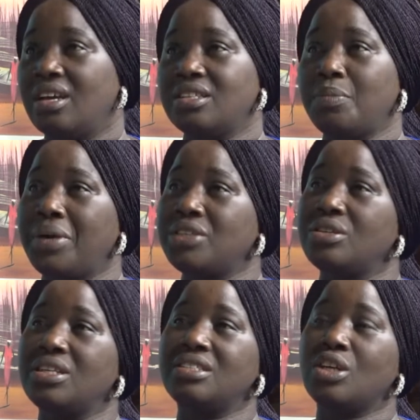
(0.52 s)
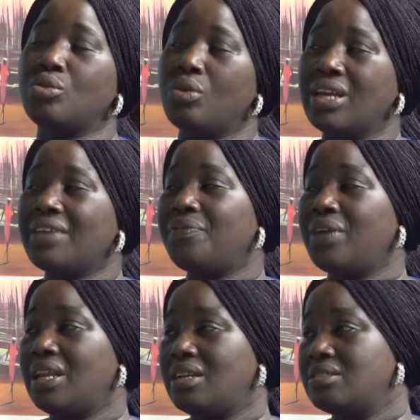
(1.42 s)
Depression is a chronic
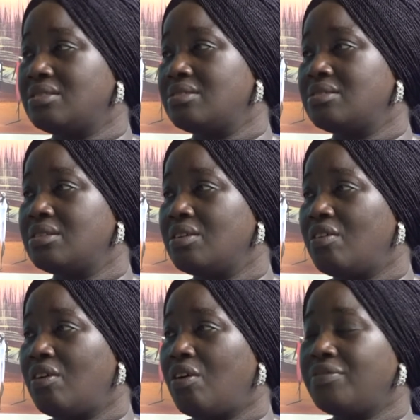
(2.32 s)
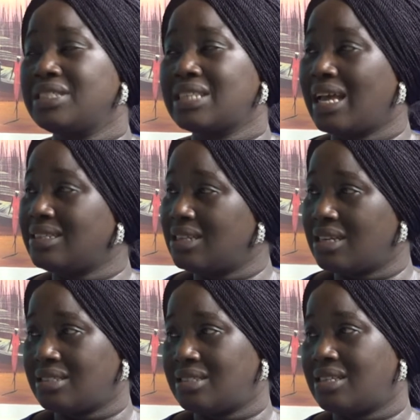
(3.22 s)
feeling of
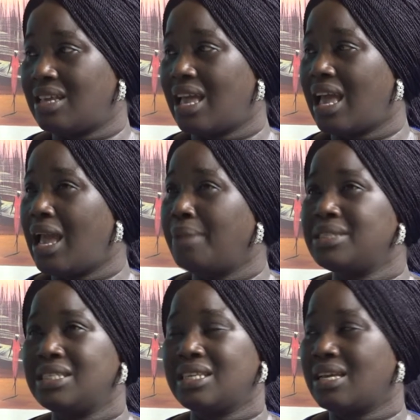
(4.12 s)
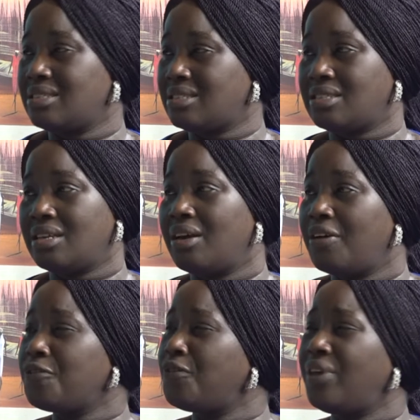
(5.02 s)
sadness, emptiness,
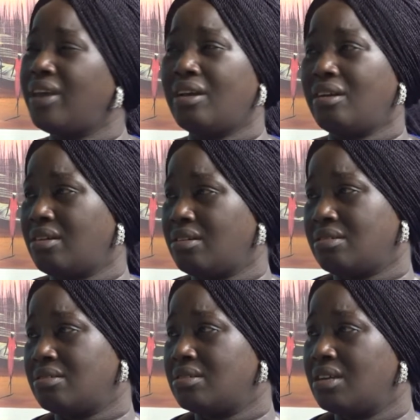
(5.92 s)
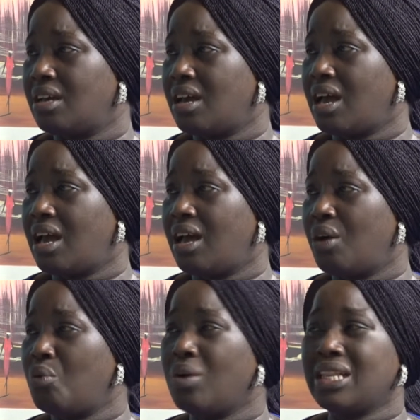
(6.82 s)
fear,
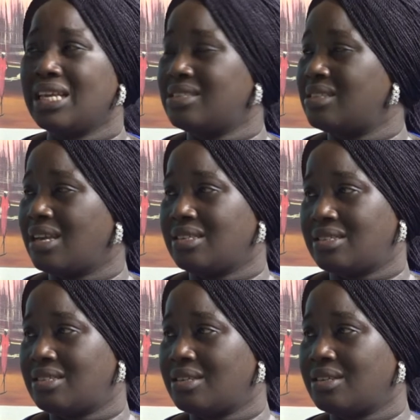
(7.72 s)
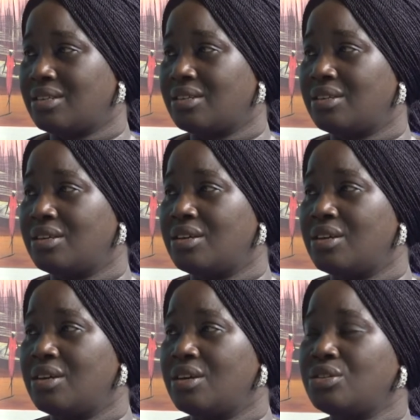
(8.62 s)
worthlessness.
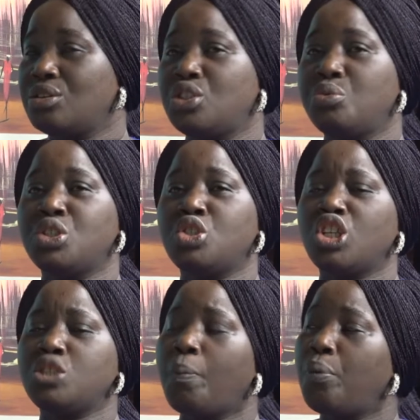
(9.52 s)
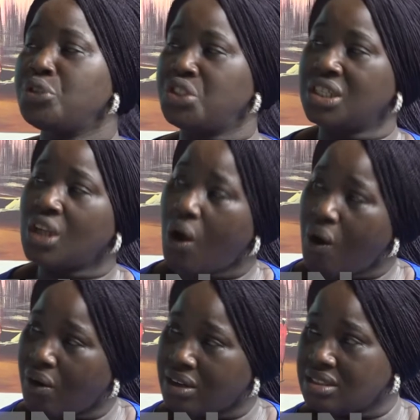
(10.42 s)
So she was just pushing on